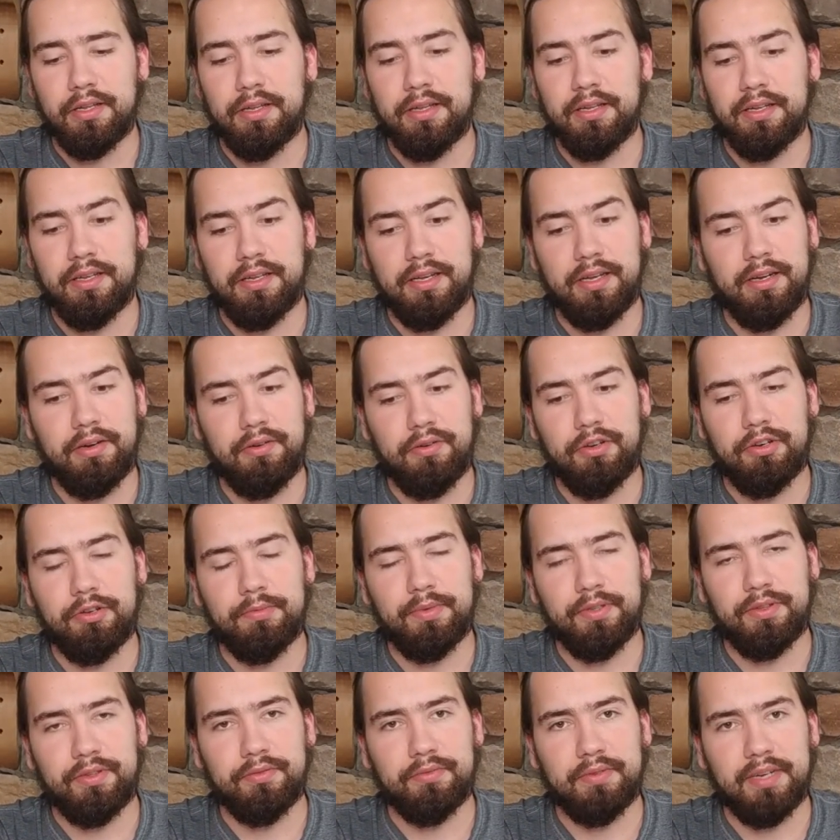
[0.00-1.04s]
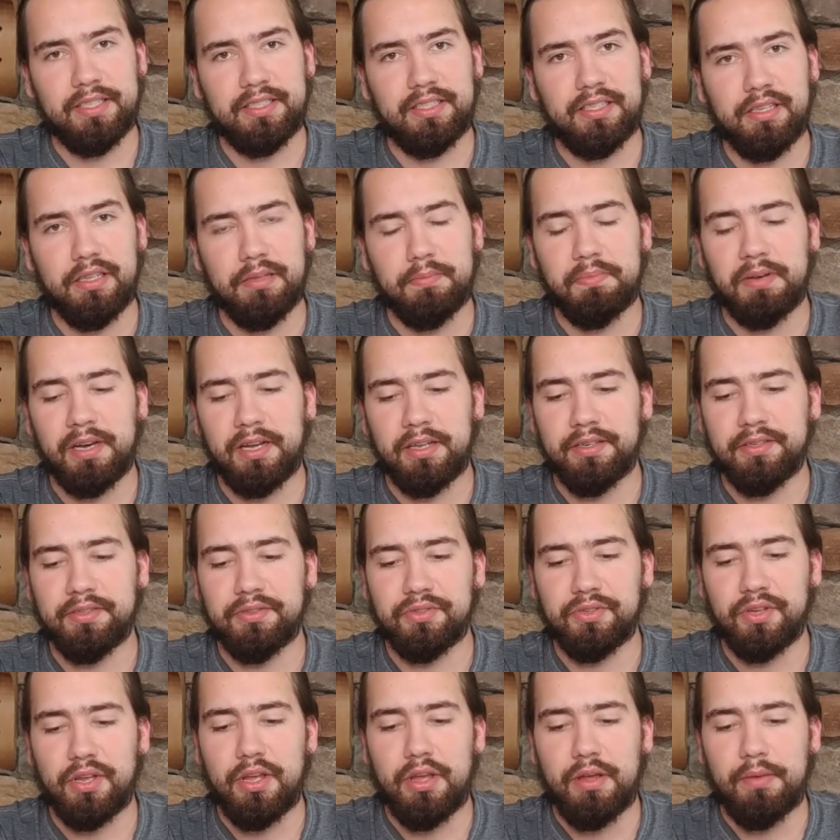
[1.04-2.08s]
I don't know about the rest of the
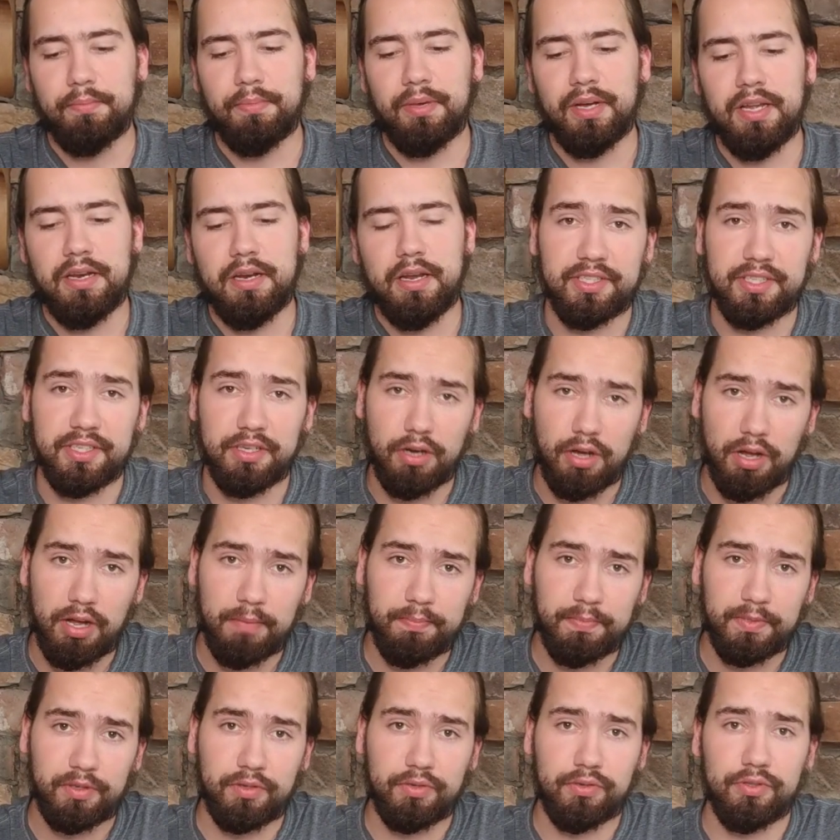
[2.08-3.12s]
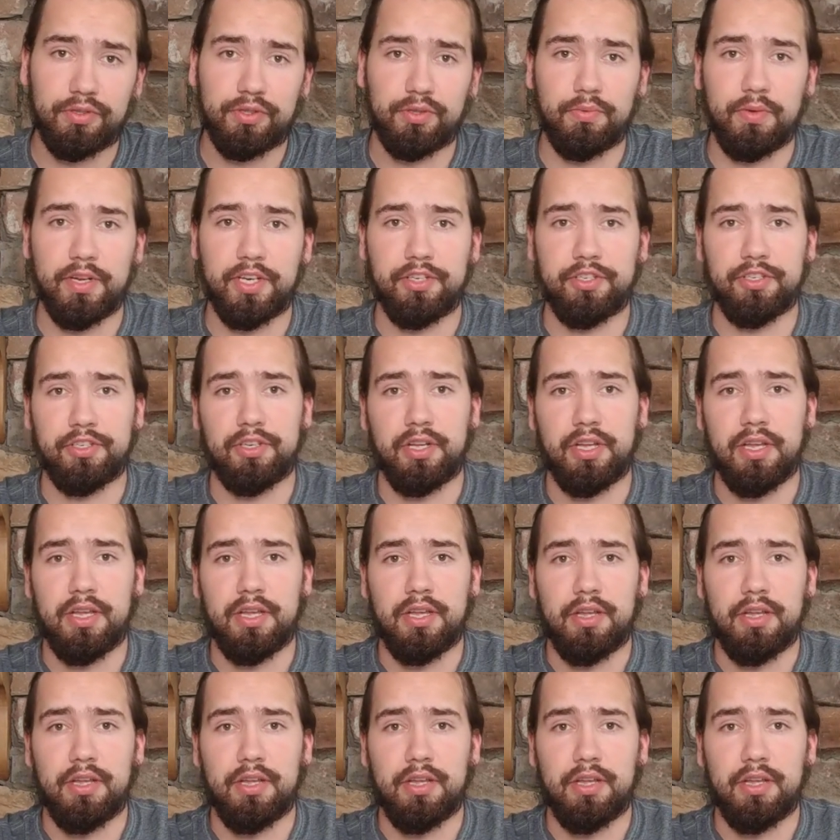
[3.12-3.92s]
buttons, but it's an optical switch,